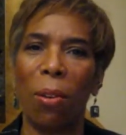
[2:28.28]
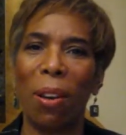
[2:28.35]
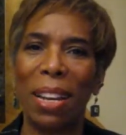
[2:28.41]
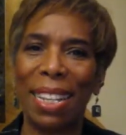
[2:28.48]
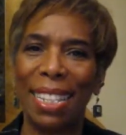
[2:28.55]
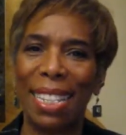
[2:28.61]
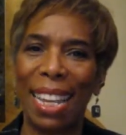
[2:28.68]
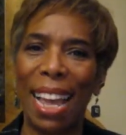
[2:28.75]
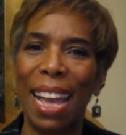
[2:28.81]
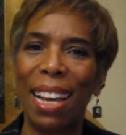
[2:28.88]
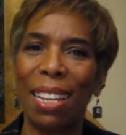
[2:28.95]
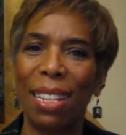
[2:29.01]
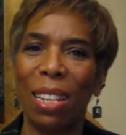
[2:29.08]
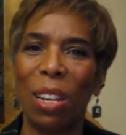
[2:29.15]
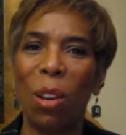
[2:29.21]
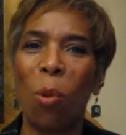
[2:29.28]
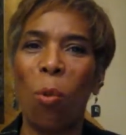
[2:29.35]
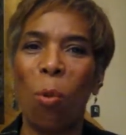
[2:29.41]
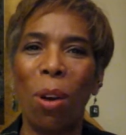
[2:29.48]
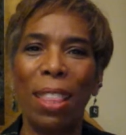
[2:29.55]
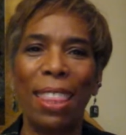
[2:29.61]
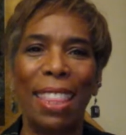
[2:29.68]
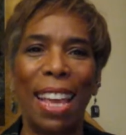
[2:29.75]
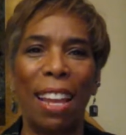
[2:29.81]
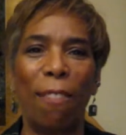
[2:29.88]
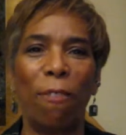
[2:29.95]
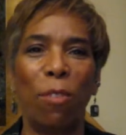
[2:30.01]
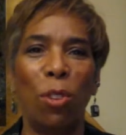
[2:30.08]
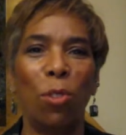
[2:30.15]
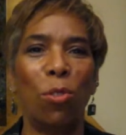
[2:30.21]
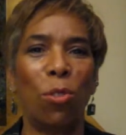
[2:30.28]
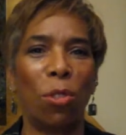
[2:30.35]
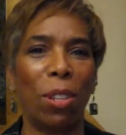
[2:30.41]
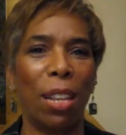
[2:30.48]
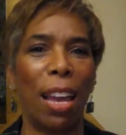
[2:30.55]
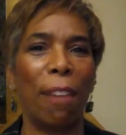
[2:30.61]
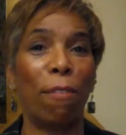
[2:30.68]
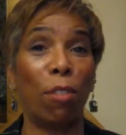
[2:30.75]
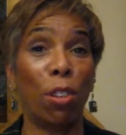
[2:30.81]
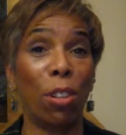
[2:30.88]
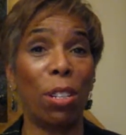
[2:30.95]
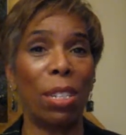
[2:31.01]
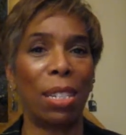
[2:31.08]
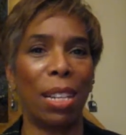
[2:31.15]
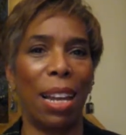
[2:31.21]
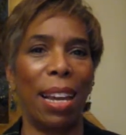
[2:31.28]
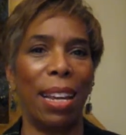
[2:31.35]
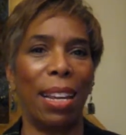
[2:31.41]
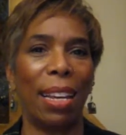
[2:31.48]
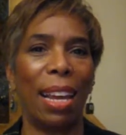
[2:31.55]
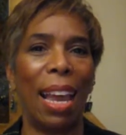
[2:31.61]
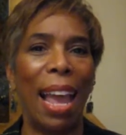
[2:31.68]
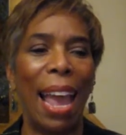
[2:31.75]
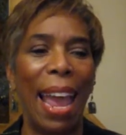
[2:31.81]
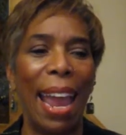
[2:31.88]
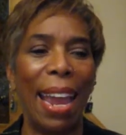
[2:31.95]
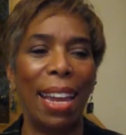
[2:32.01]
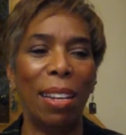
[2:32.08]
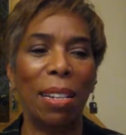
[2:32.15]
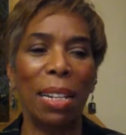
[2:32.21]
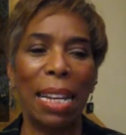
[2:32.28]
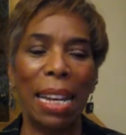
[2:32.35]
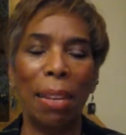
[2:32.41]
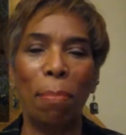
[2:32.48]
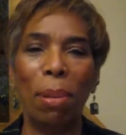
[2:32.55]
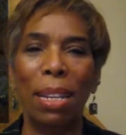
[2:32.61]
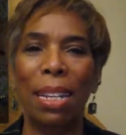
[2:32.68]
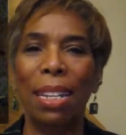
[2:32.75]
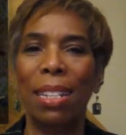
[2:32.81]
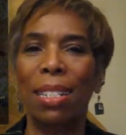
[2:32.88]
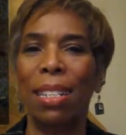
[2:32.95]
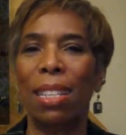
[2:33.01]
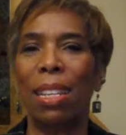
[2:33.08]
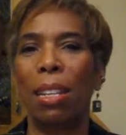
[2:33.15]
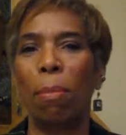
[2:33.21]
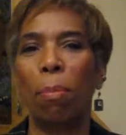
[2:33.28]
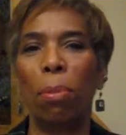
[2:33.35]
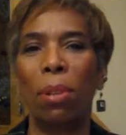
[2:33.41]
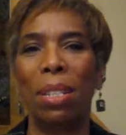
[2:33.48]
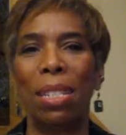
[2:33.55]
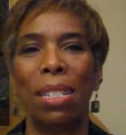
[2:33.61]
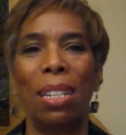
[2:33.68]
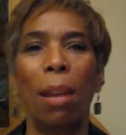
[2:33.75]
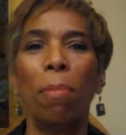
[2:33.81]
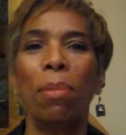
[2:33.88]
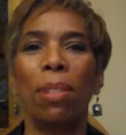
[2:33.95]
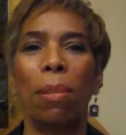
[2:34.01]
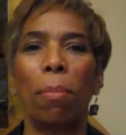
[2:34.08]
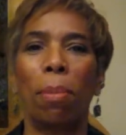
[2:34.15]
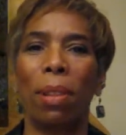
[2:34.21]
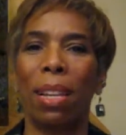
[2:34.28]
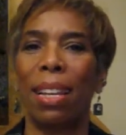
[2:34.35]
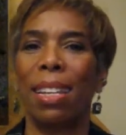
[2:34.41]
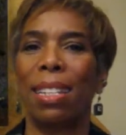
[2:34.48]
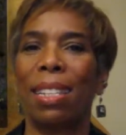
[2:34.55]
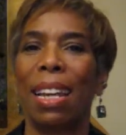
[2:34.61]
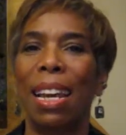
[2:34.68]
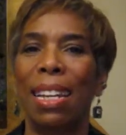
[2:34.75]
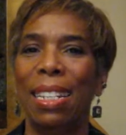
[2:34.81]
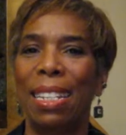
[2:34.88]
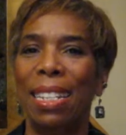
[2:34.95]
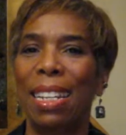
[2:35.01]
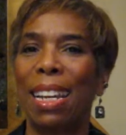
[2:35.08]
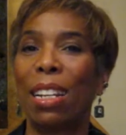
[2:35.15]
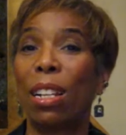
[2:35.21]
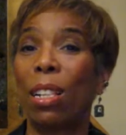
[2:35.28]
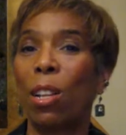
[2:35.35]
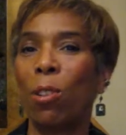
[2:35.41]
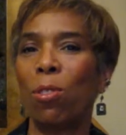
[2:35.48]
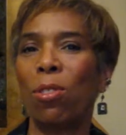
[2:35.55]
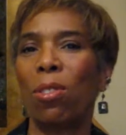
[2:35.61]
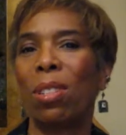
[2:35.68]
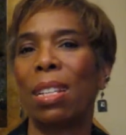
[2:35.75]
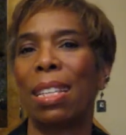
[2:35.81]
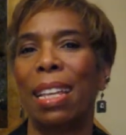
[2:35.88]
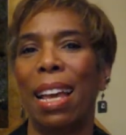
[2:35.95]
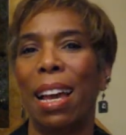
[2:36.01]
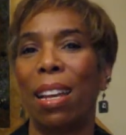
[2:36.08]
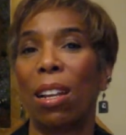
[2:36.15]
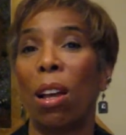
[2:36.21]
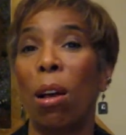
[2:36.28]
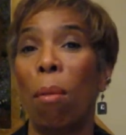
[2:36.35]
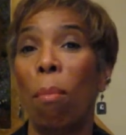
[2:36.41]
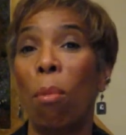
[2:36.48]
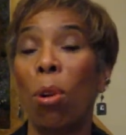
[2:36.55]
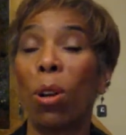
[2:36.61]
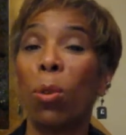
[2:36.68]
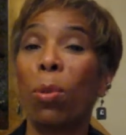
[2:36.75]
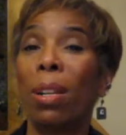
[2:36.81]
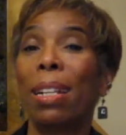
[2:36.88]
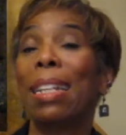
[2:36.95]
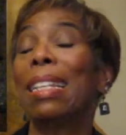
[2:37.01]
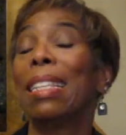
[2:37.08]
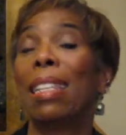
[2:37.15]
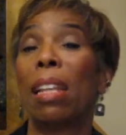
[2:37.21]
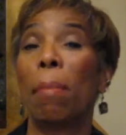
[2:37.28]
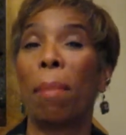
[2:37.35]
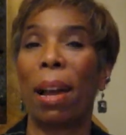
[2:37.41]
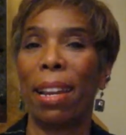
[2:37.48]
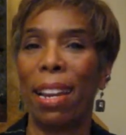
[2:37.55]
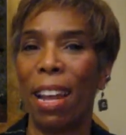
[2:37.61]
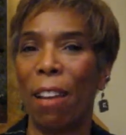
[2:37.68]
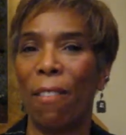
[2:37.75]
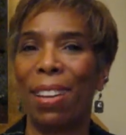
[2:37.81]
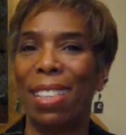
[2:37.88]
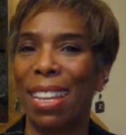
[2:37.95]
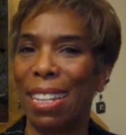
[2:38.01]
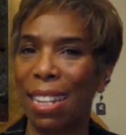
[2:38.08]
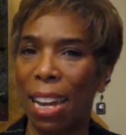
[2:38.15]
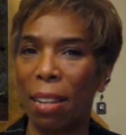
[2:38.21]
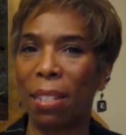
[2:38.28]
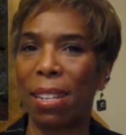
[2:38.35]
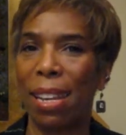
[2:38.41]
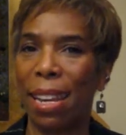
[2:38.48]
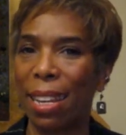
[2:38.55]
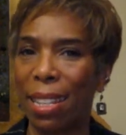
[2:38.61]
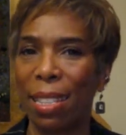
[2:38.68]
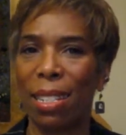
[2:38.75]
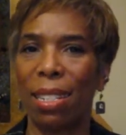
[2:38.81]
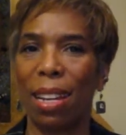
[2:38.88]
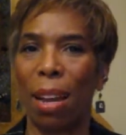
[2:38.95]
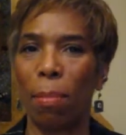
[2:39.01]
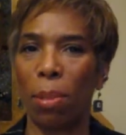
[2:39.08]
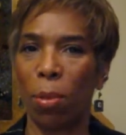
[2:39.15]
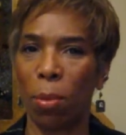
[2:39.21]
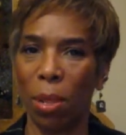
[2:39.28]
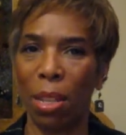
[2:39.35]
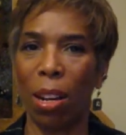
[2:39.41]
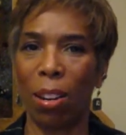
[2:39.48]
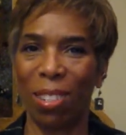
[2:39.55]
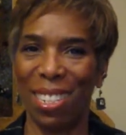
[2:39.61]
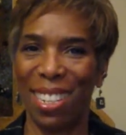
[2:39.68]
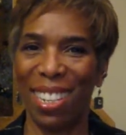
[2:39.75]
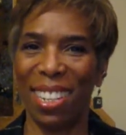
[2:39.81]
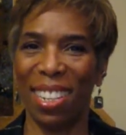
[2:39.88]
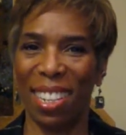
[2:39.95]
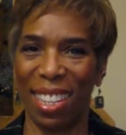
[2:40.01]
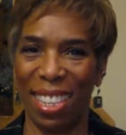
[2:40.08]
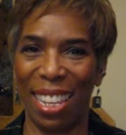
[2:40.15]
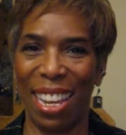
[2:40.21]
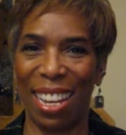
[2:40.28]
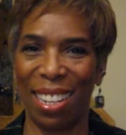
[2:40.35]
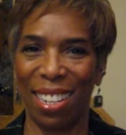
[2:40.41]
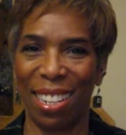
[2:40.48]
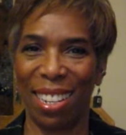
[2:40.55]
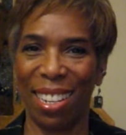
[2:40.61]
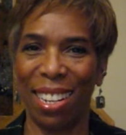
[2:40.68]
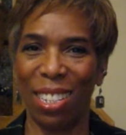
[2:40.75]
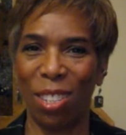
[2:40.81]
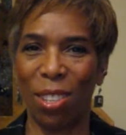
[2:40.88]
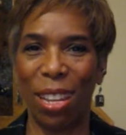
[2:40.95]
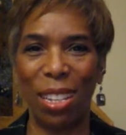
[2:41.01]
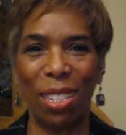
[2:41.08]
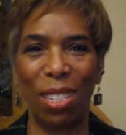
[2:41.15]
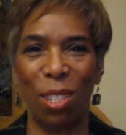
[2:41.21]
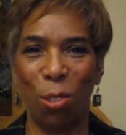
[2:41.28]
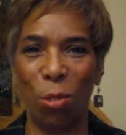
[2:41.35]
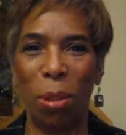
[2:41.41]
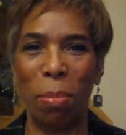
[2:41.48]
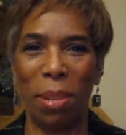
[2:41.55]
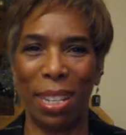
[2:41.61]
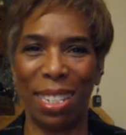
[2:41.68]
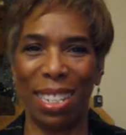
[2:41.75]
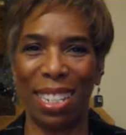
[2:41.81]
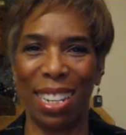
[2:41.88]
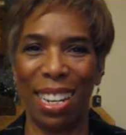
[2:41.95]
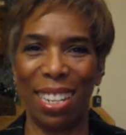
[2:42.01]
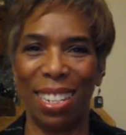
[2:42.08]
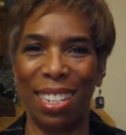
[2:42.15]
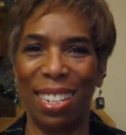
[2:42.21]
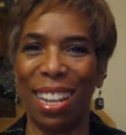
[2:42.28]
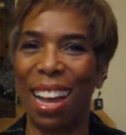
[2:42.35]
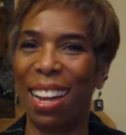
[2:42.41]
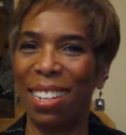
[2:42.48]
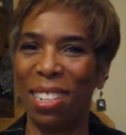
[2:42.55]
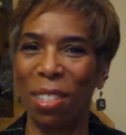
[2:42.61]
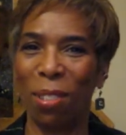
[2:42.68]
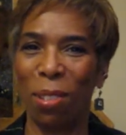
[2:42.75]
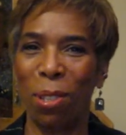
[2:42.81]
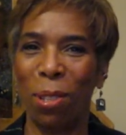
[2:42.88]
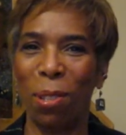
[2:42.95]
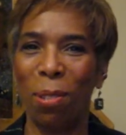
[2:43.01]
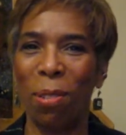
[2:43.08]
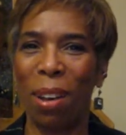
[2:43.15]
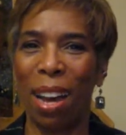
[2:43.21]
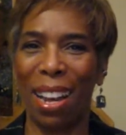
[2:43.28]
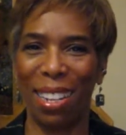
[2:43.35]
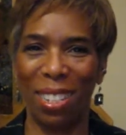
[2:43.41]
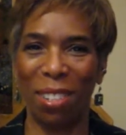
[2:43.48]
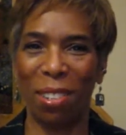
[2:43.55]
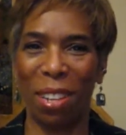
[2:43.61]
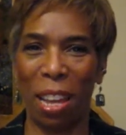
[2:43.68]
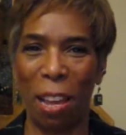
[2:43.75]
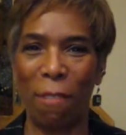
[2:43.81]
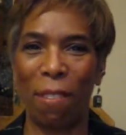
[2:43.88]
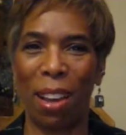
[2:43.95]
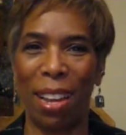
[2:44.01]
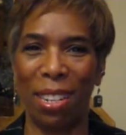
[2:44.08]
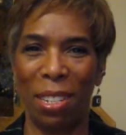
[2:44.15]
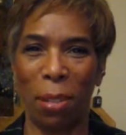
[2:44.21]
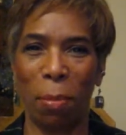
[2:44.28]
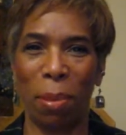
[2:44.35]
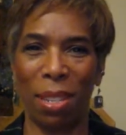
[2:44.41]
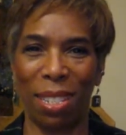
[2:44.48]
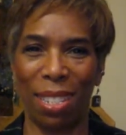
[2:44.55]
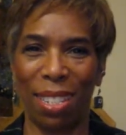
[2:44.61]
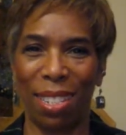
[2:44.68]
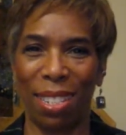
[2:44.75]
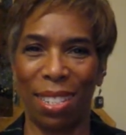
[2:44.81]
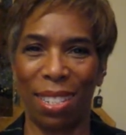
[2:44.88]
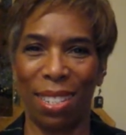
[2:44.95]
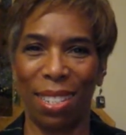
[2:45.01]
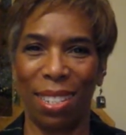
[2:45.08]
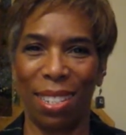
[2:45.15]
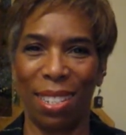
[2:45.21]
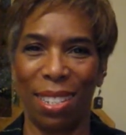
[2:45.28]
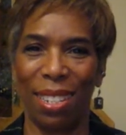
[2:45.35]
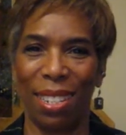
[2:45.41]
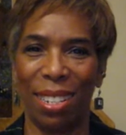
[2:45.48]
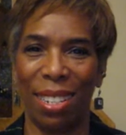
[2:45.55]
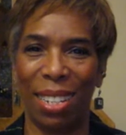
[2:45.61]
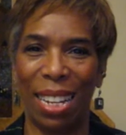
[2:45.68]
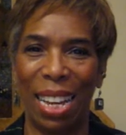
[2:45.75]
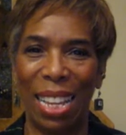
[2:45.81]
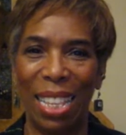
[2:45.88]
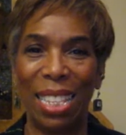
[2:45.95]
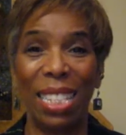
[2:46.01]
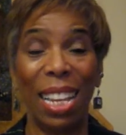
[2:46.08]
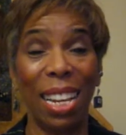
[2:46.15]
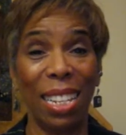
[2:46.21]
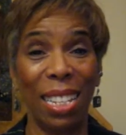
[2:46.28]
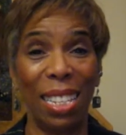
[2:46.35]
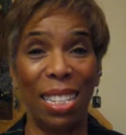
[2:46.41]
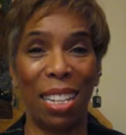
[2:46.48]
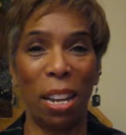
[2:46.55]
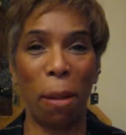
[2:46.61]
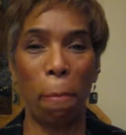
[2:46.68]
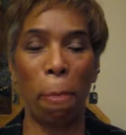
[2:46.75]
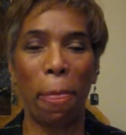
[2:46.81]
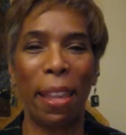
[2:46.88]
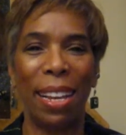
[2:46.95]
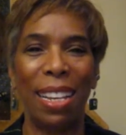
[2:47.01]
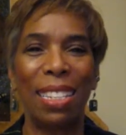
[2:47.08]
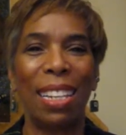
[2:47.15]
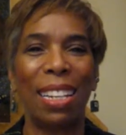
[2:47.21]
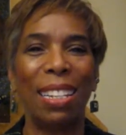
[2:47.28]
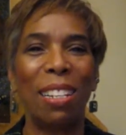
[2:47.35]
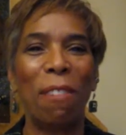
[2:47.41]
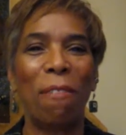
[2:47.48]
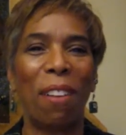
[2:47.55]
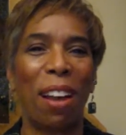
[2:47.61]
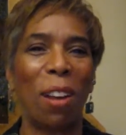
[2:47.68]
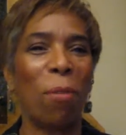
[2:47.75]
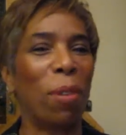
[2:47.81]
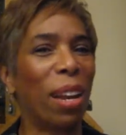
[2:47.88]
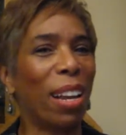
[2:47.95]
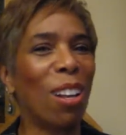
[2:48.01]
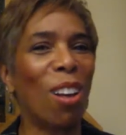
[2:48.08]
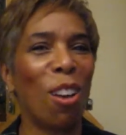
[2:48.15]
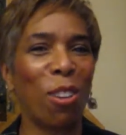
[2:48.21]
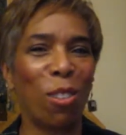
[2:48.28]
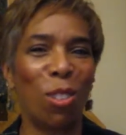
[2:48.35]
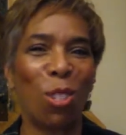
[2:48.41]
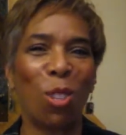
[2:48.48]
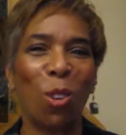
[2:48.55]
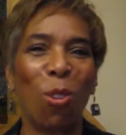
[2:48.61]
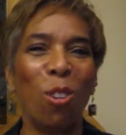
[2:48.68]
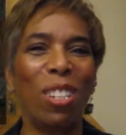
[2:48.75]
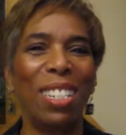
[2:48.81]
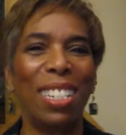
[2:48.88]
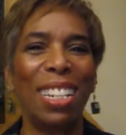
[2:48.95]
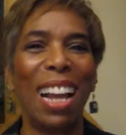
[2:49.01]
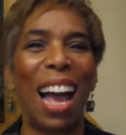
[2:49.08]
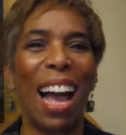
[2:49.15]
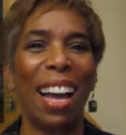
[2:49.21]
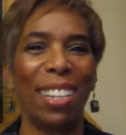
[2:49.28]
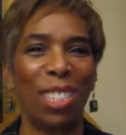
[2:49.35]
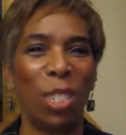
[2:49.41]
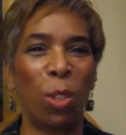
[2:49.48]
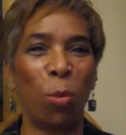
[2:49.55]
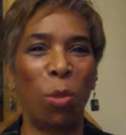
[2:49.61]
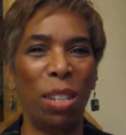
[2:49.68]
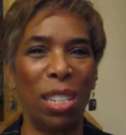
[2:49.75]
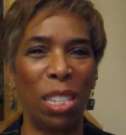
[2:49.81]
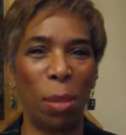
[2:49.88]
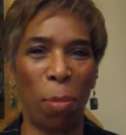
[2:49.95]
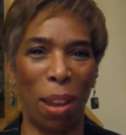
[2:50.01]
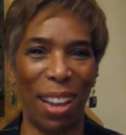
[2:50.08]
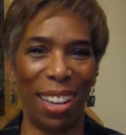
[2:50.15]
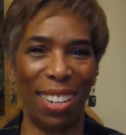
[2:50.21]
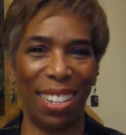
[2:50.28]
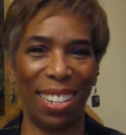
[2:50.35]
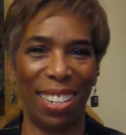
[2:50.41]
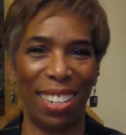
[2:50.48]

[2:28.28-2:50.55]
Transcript: exactly what that future life looks like, and can begin to then put steps in place to get closer to that more quickly than they might have had they not taken the time to really articulate that. So that's dream destination. Ideal you, ideal life, ideal business. The second step is identifying what I call your scorching hot sweet spot.